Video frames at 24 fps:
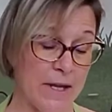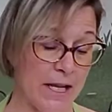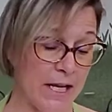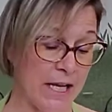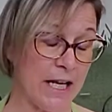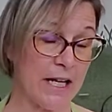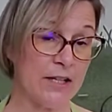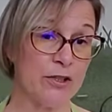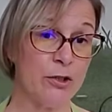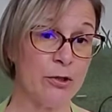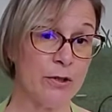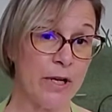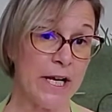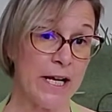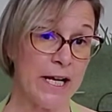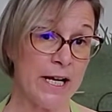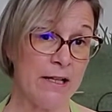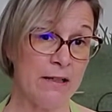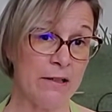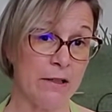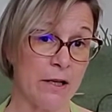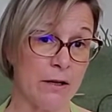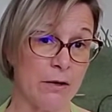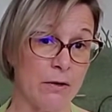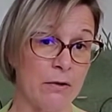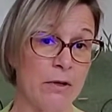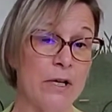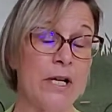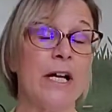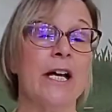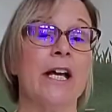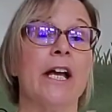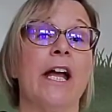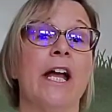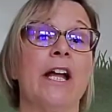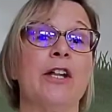and your aloe,
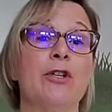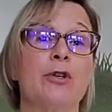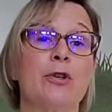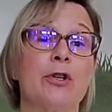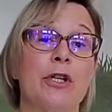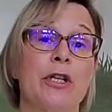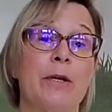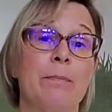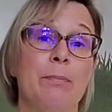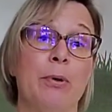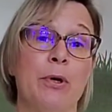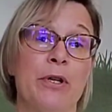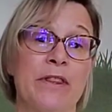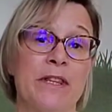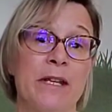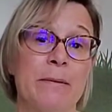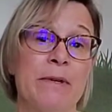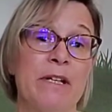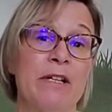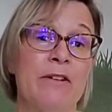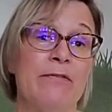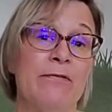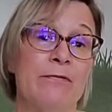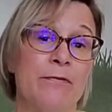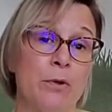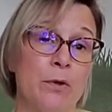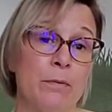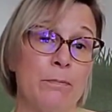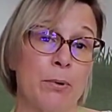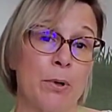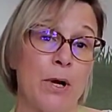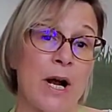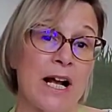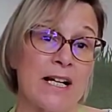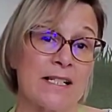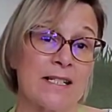and you're gonna put them in a food
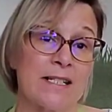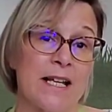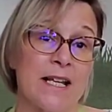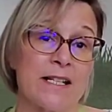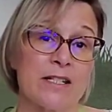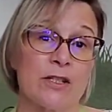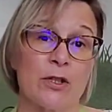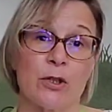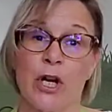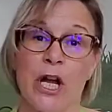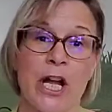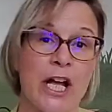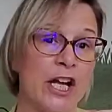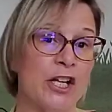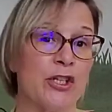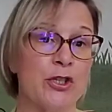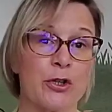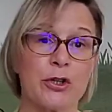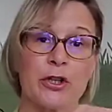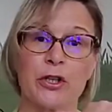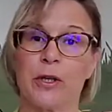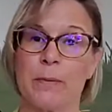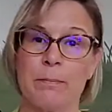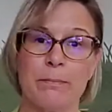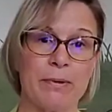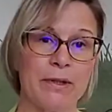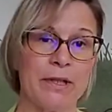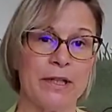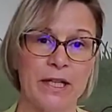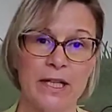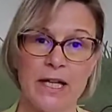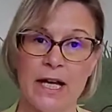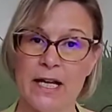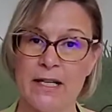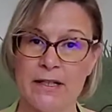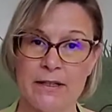processor, and you're gonna
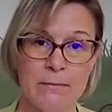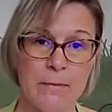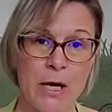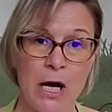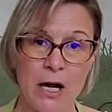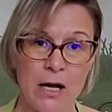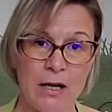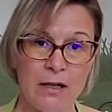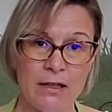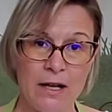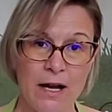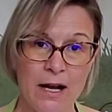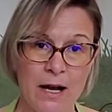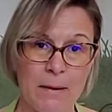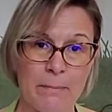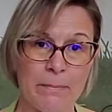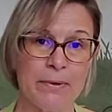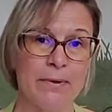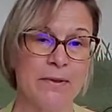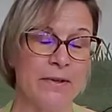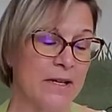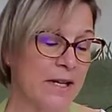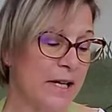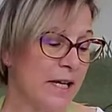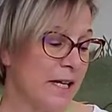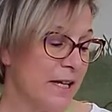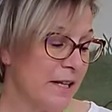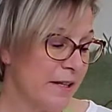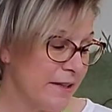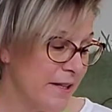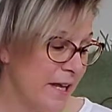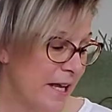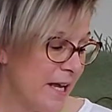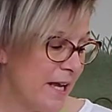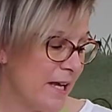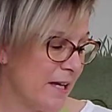blend them all up.
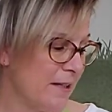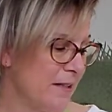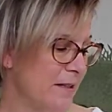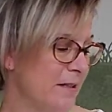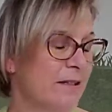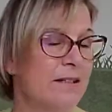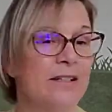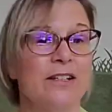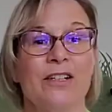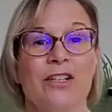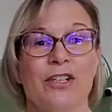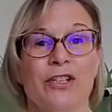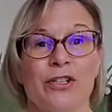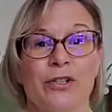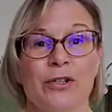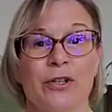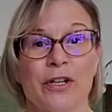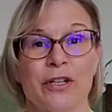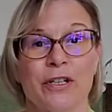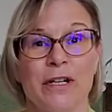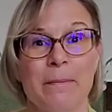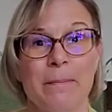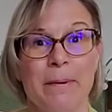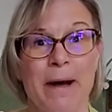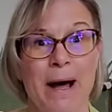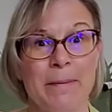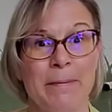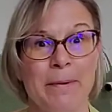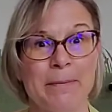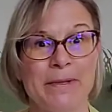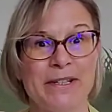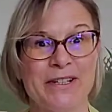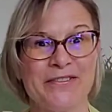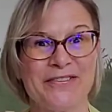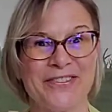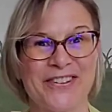Then you're gonna pop them
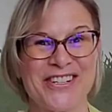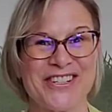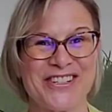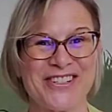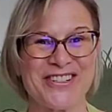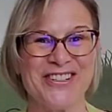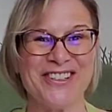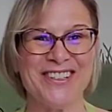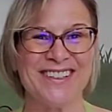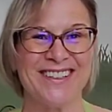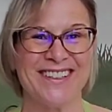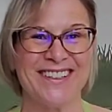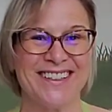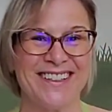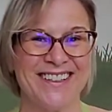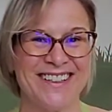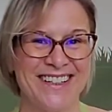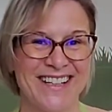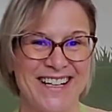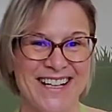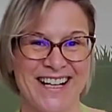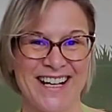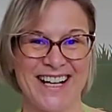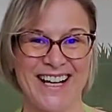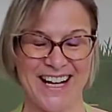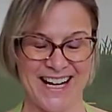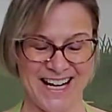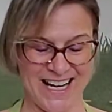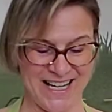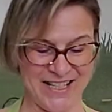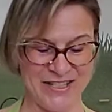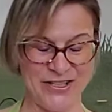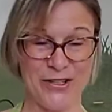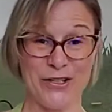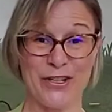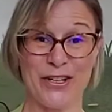in the freezer,
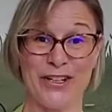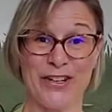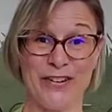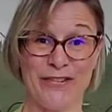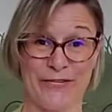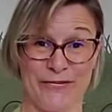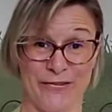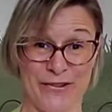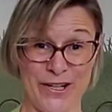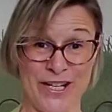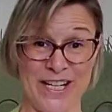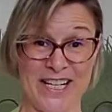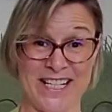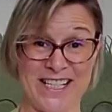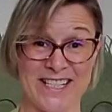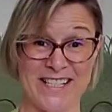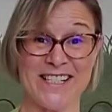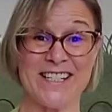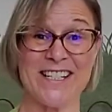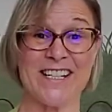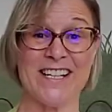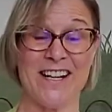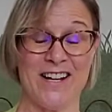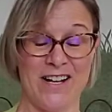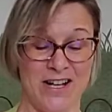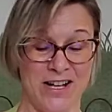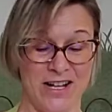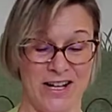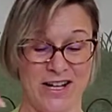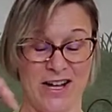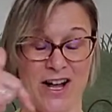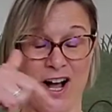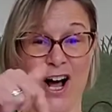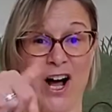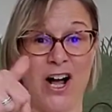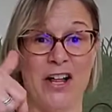and you're gonna freeze
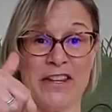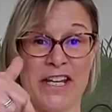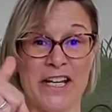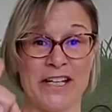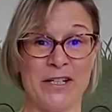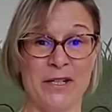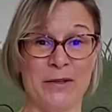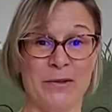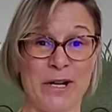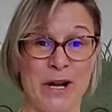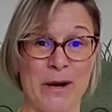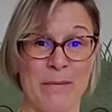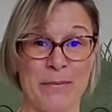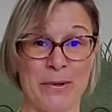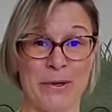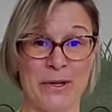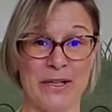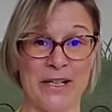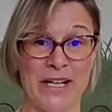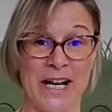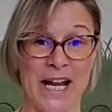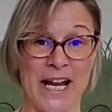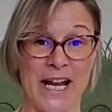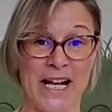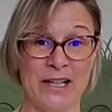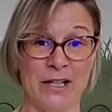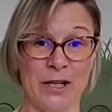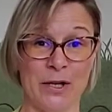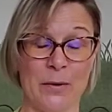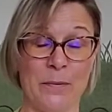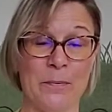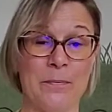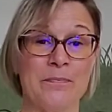all that cucumber and aloe.